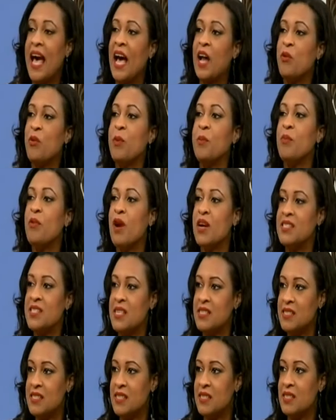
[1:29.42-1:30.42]
and we
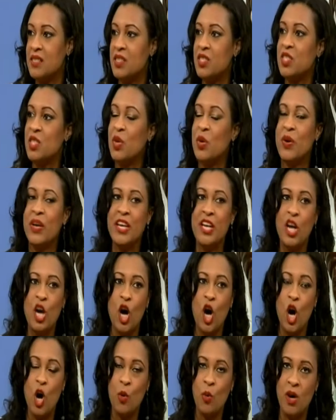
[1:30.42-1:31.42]
process it. So in
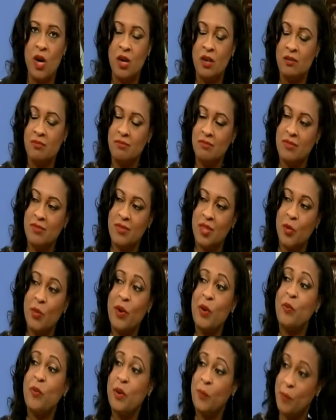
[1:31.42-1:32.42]
the
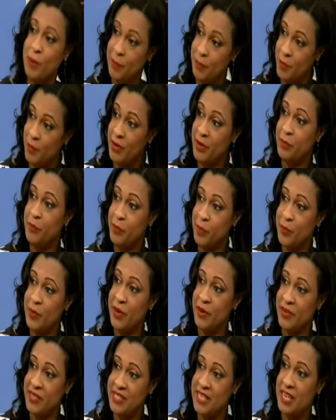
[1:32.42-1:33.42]
way we prepare
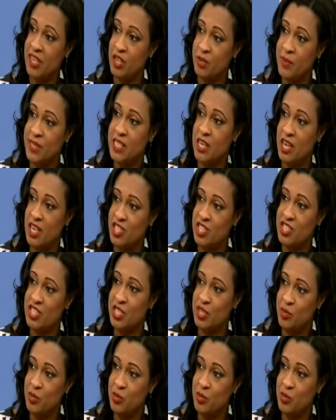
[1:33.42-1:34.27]
it at Dermatology